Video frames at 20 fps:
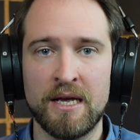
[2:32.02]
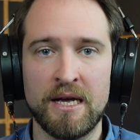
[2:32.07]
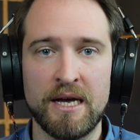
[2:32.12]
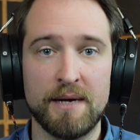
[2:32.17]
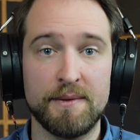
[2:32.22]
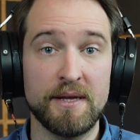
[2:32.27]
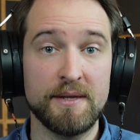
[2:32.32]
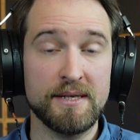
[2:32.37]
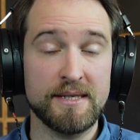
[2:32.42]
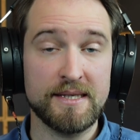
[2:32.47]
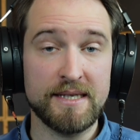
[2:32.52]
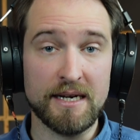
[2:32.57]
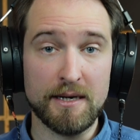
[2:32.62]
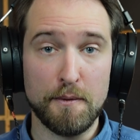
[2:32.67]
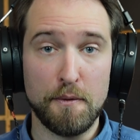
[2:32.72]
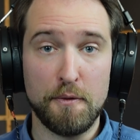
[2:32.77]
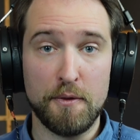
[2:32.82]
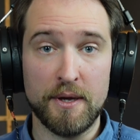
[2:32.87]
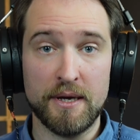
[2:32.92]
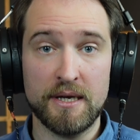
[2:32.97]
And then the
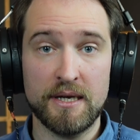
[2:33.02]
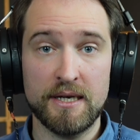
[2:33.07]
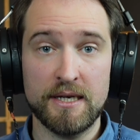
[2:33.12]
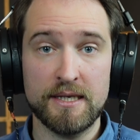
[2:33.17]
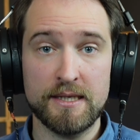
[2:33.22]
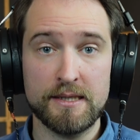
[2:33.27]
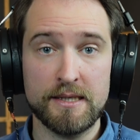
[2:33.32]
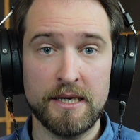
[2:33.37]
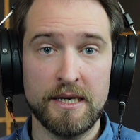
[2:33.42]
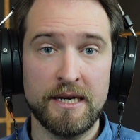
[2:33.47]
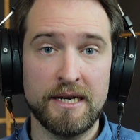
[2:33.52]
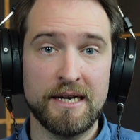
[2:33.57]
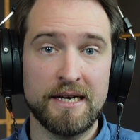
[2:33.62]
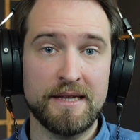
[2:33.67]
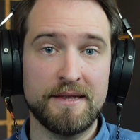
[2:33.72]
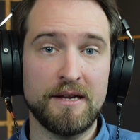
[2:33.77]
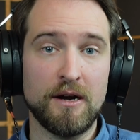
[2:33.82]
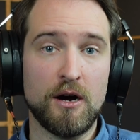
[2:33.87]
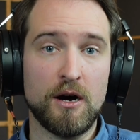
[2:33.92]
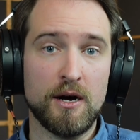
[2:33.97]
second thing is
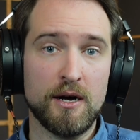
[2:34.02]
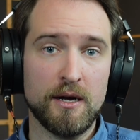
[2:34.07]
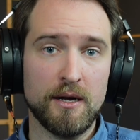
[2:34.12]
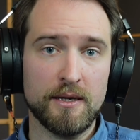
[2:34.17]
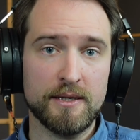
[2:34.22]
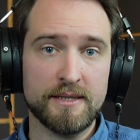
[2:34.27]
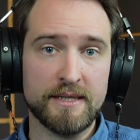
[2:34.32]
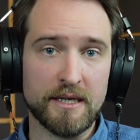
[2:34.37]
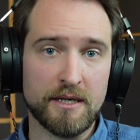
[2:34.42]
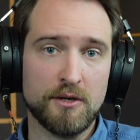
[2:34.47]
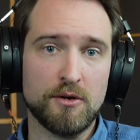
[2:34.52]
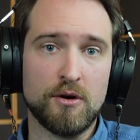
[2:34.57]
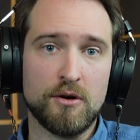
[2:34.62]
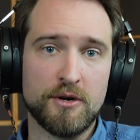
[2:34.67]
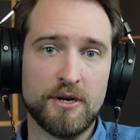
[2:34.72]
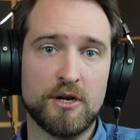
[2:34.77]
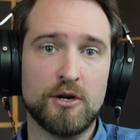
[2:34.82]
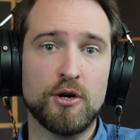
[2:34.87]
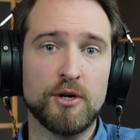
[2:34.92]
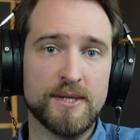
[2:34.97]
there are
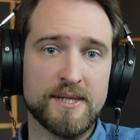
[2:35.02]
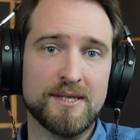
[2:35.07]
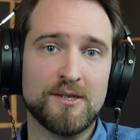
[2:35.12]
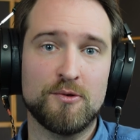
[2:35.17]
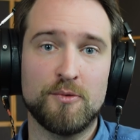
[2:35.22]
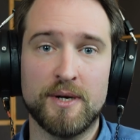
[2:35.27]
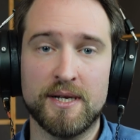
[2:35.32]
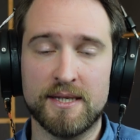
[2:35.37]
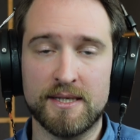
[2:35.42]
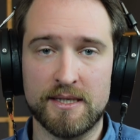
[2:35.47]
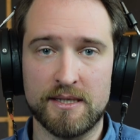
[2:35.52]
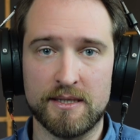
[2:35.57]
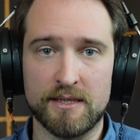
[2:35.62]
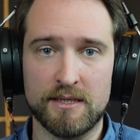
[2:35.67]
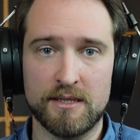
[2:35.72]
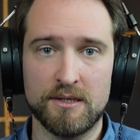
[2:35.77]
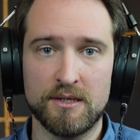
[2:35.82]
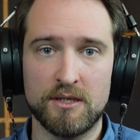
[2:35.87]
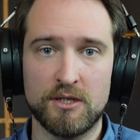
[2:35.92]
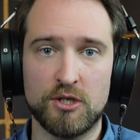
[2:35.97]
second-order
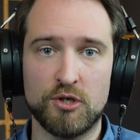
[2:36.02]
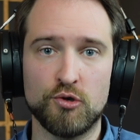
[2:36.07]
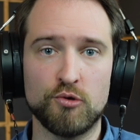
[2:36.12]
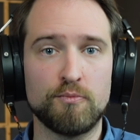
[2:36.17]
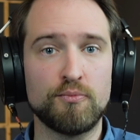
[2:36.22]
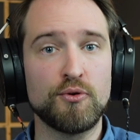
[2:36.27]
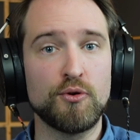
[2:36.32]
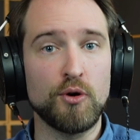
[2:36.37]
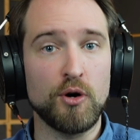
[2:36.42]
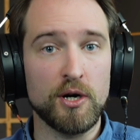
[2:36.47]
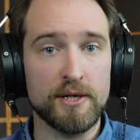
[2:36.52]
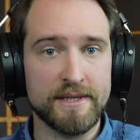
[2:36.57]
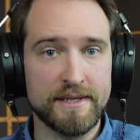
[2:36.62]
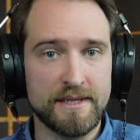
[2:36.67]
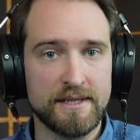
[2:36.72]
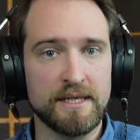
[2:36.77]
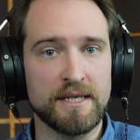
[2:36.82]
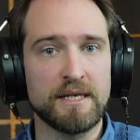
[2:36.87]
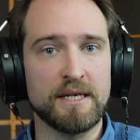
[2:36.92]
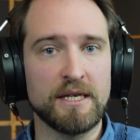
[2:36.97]
consequences to
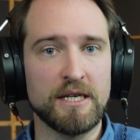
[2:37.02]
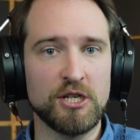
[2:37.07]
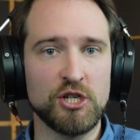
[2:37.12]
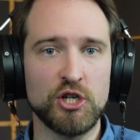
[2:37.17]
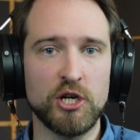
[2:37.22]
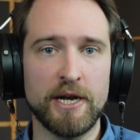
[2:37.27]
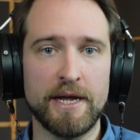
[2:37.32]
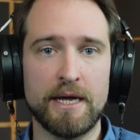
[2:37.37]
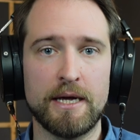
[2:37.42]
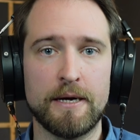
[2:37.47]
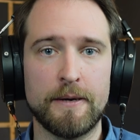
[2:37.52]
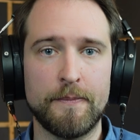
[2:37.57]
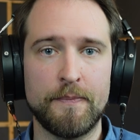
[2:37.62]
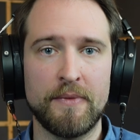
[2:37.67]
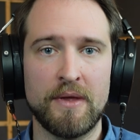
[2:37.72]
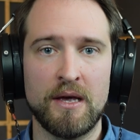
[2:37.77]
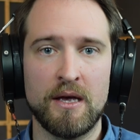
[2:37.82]
processing each layer.